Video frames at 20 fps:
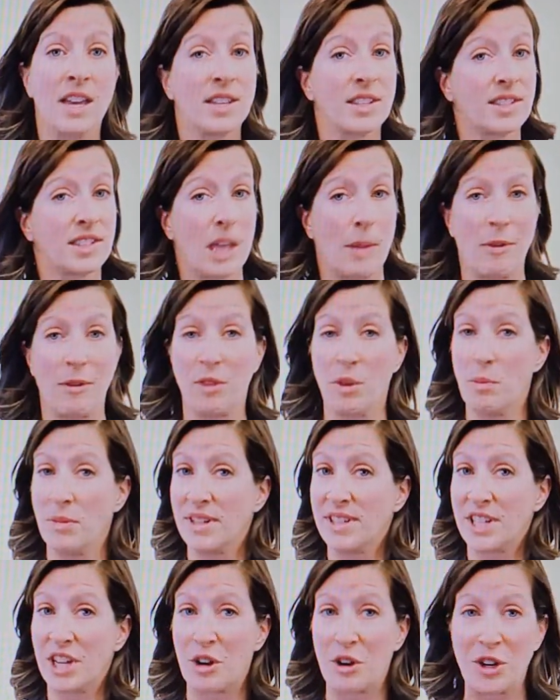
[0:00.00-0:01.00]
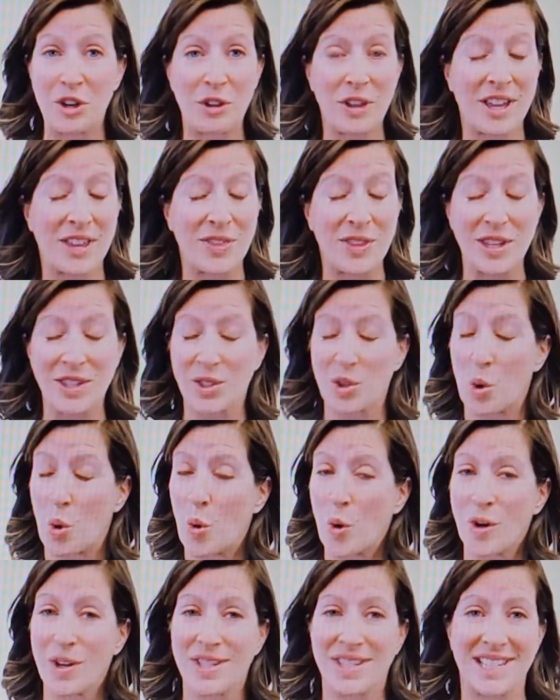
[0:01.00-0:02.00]
Some of the material in this
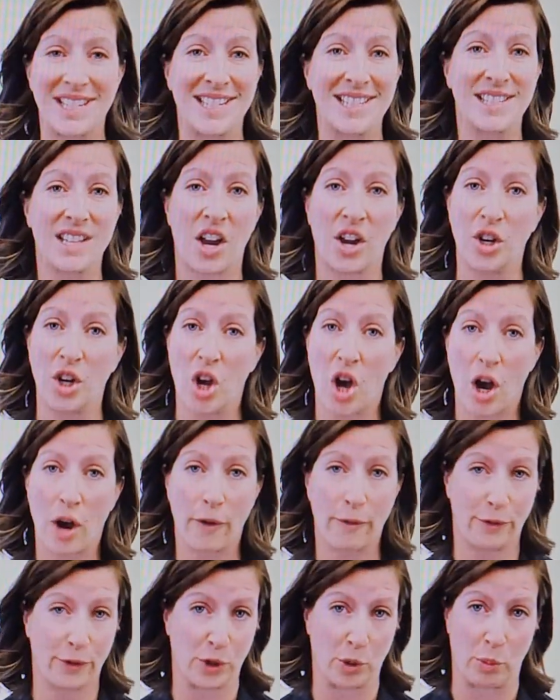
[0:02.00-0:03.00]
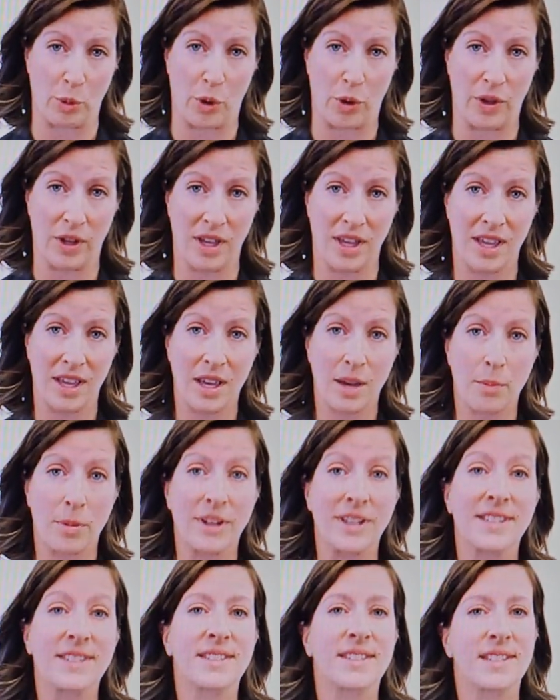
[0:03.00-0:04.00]
course is uncomfortable,
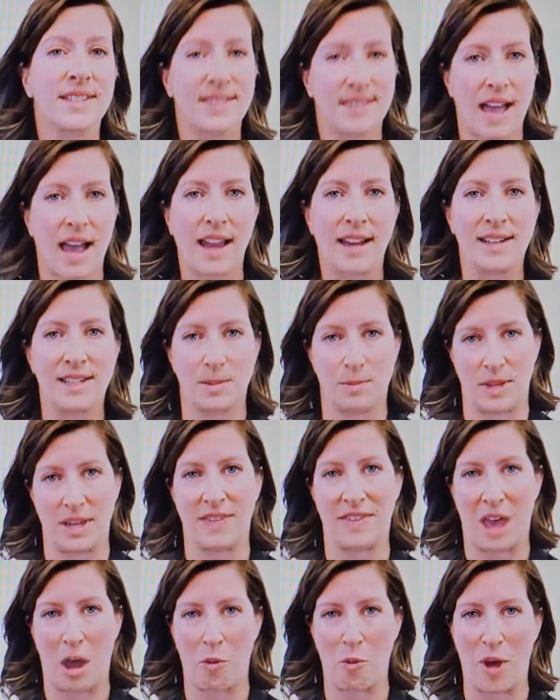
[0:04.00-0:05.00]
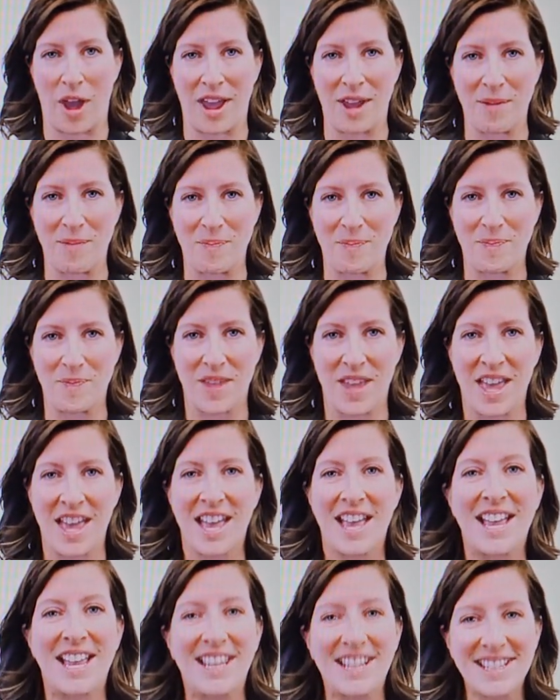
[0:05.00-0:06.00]
but it's designed to be that way.
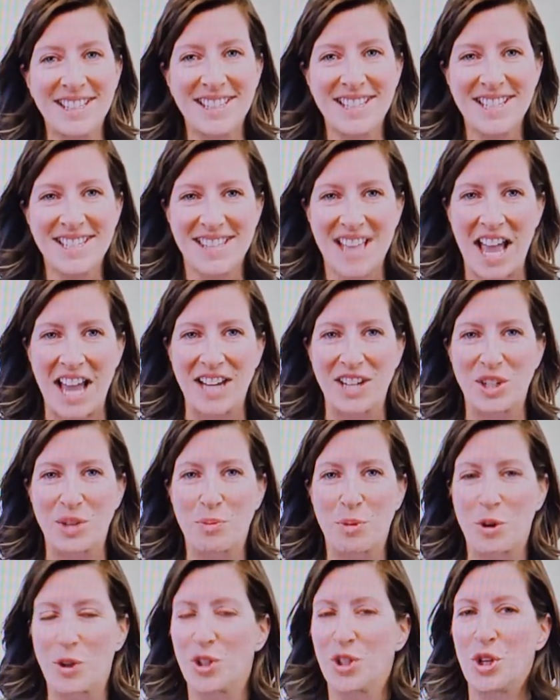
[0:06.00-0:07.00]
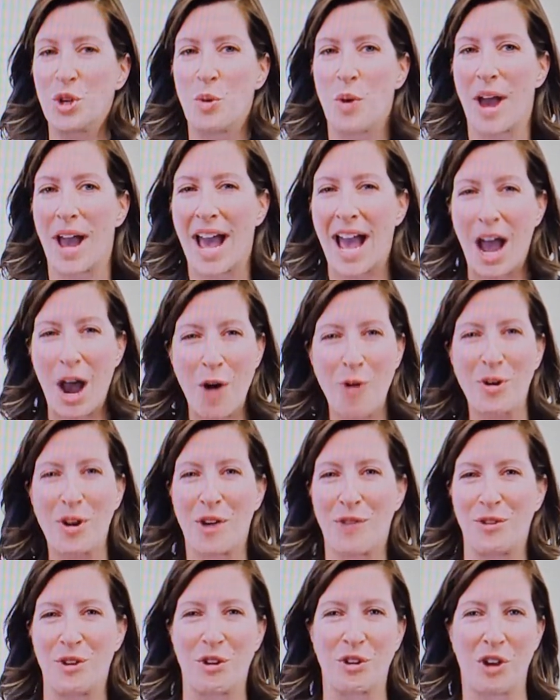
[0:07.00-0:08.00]
It is designed to push you out
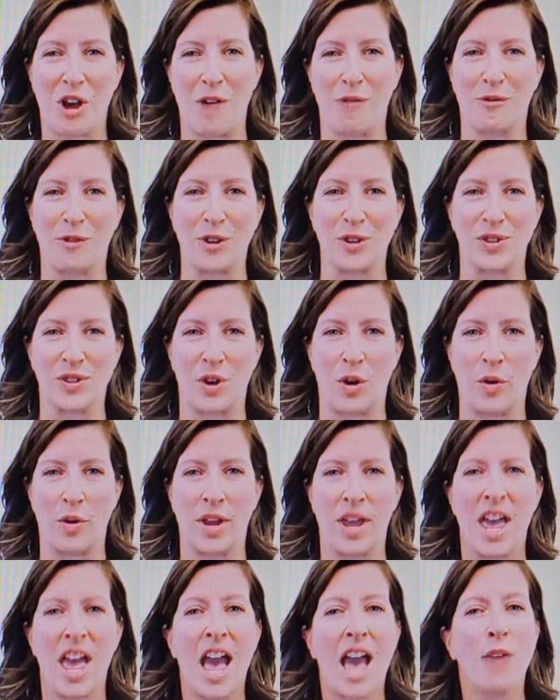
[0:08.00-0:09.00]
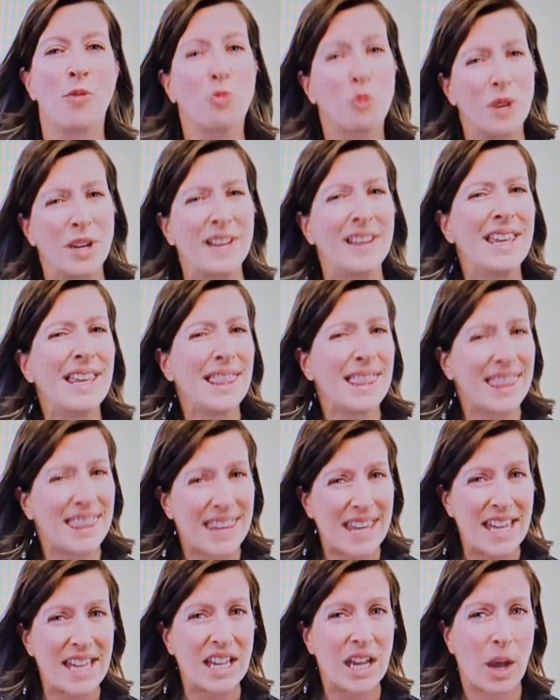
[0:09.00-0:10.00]
of your comfort zone and really
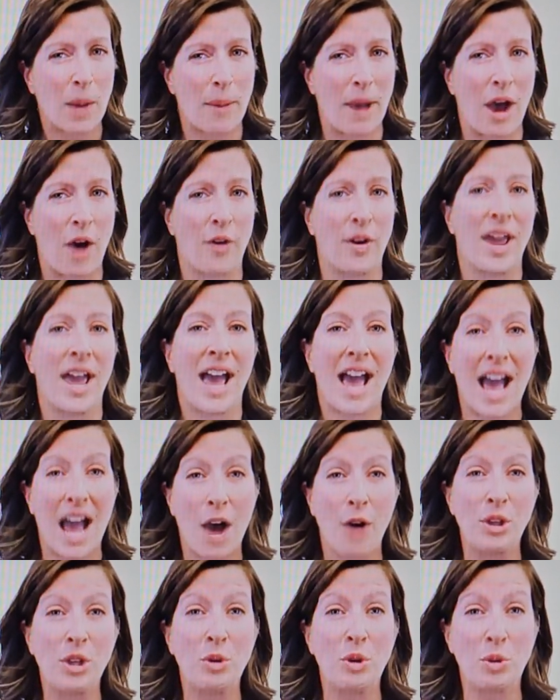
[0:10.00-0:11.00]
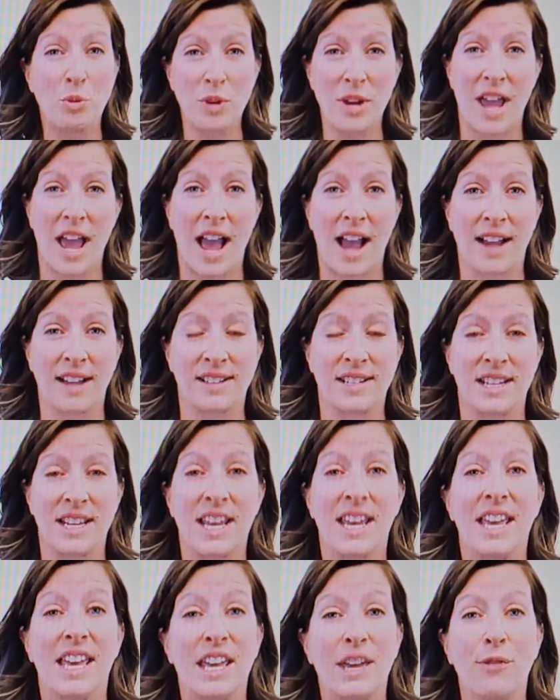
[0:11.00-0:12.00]
think about how you would react
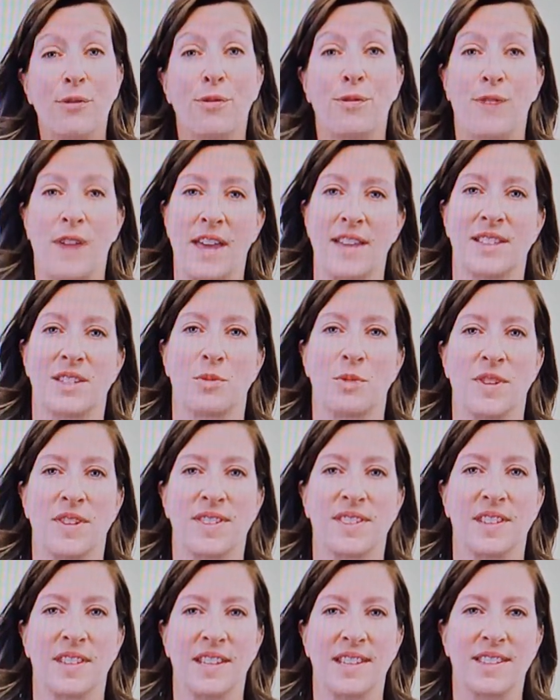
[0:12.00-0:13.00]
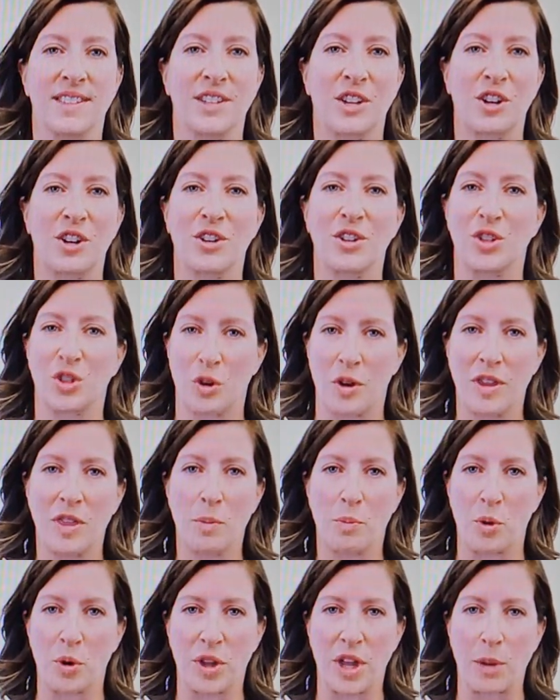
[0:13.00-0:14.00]
if faced with a solicitor during
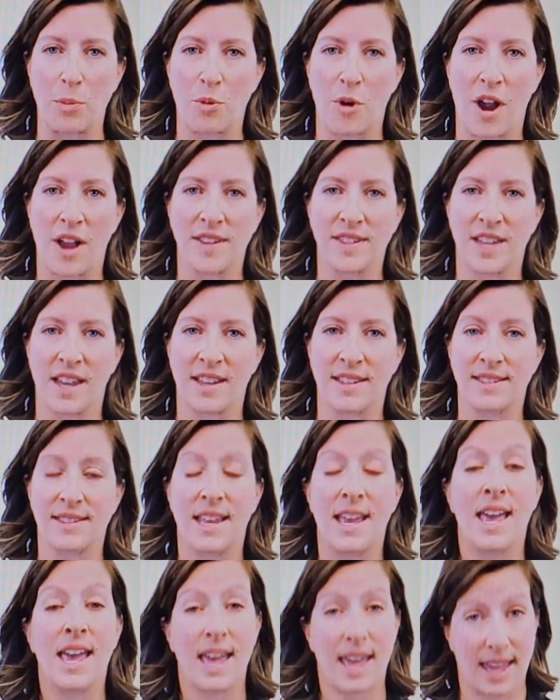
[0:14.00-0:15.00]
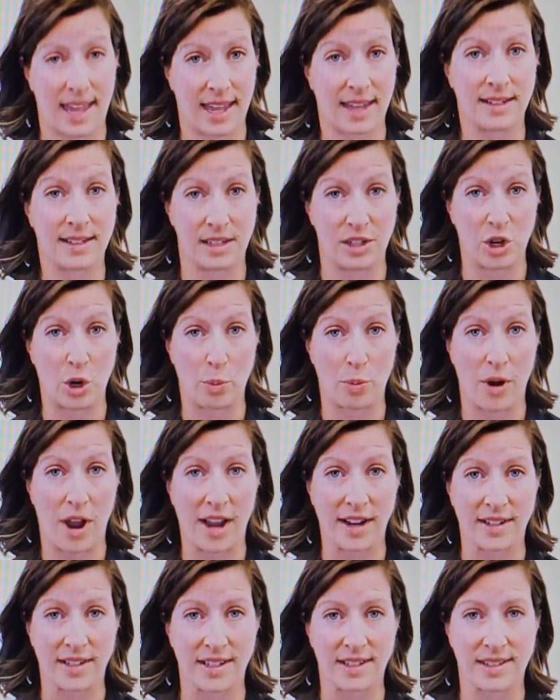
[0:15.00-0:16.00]
the booking process and in your
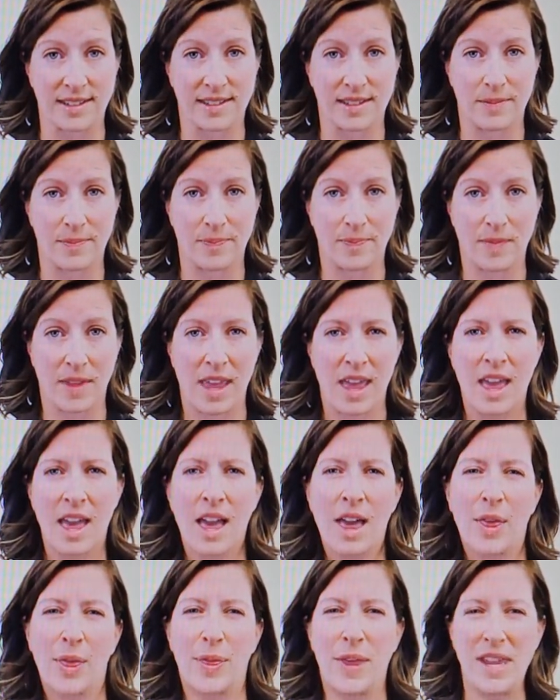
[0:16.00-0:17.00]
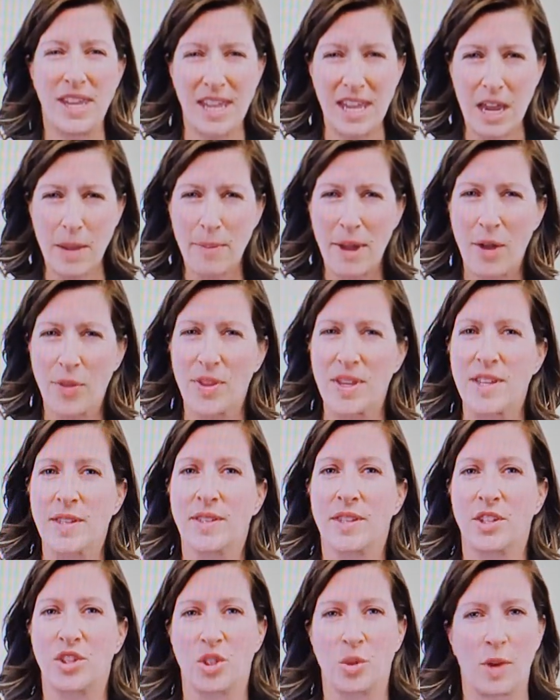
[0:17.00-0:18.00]
practice. Thinking about these
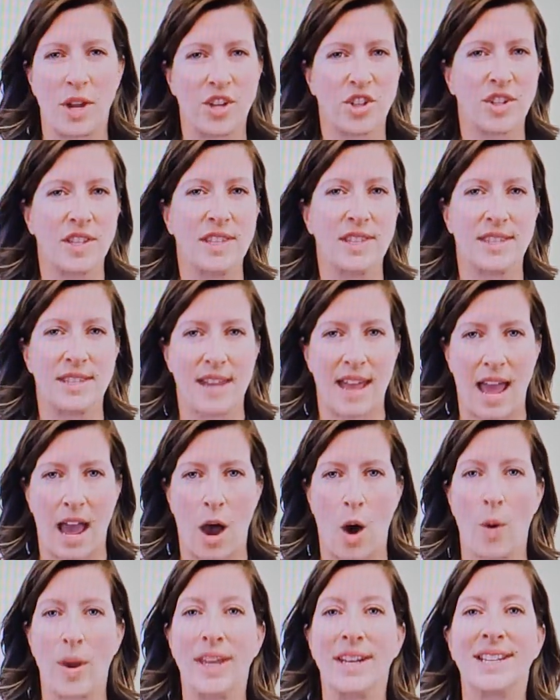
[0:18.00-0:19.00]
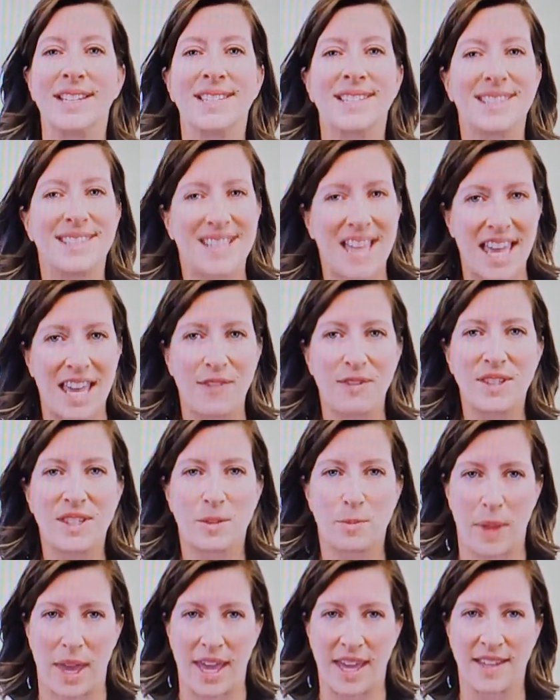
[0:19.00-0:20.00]
situations now in a safe
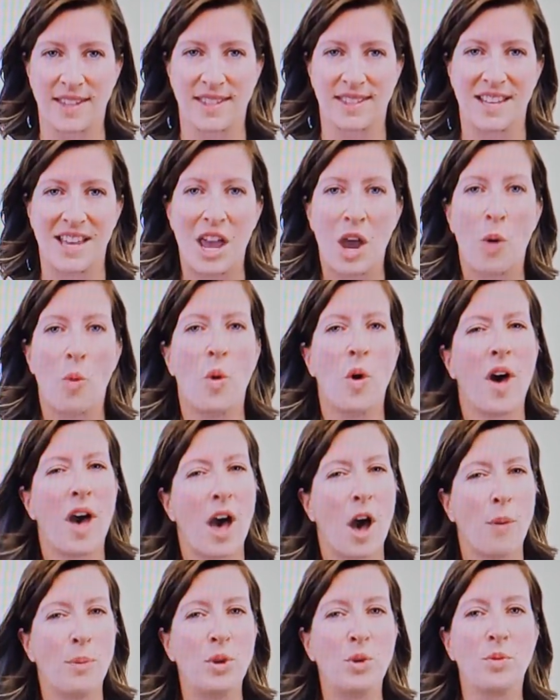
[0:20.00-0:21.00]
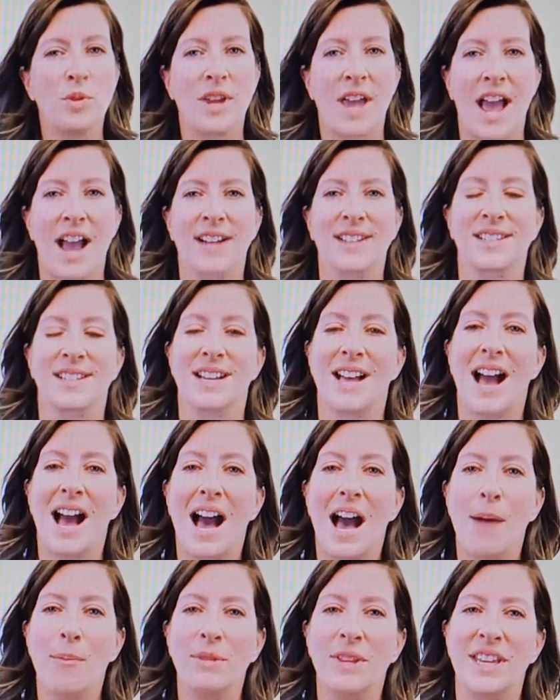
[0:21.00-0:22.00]
space will help you react
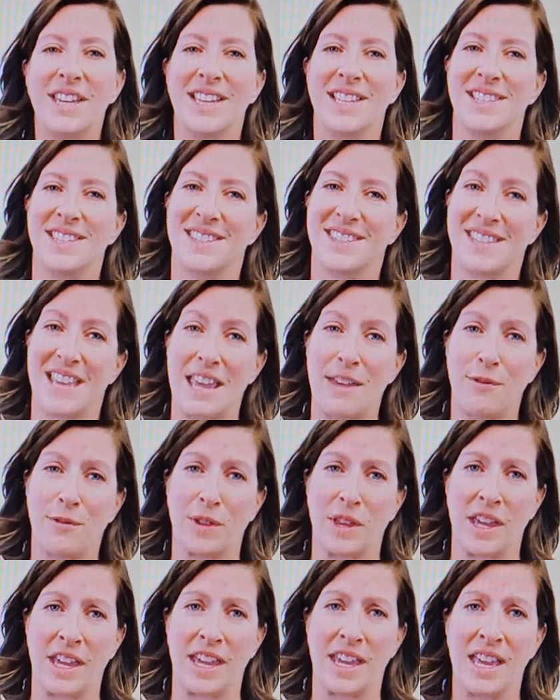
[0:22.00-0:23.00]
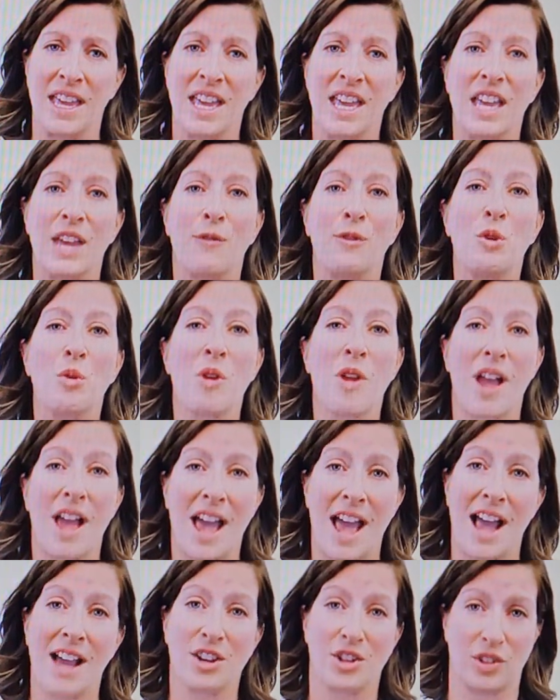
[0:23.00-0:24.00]
calmly and safely if you are
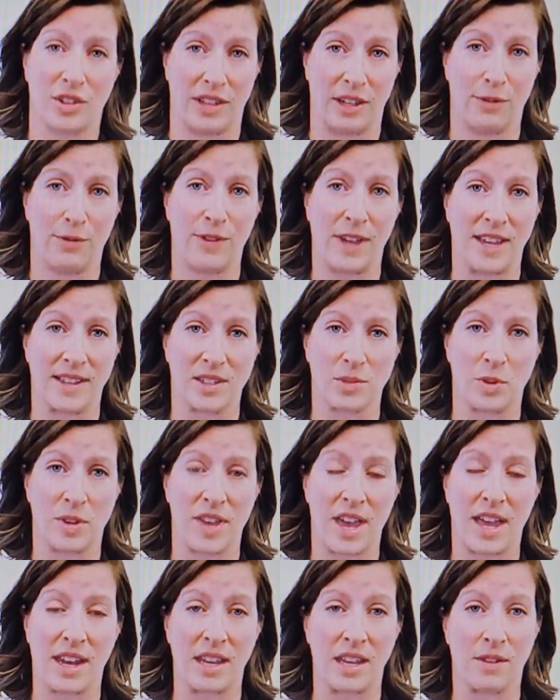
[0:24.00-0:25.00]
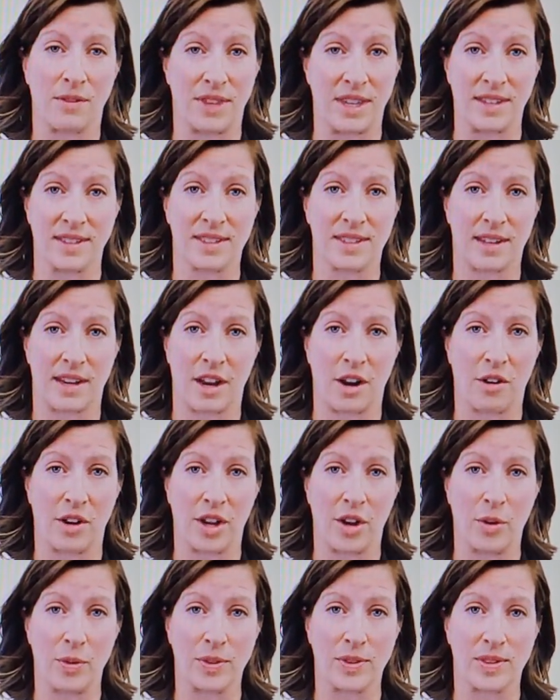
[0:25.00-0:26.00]
actually faced with any of these
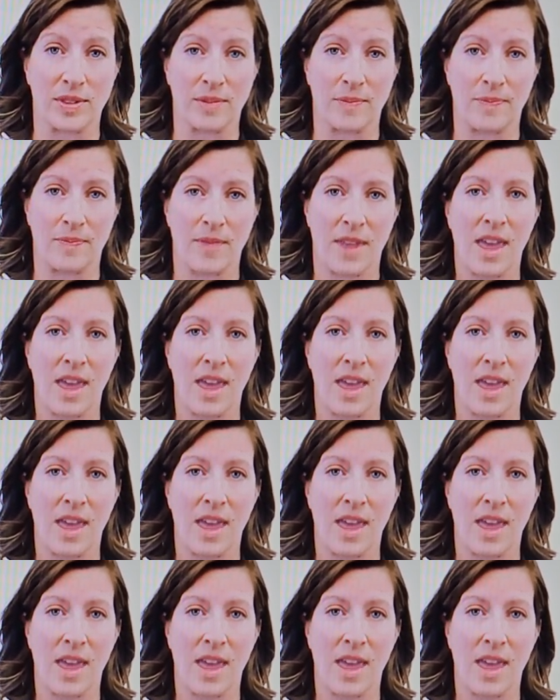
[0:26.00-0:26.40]
scenarios.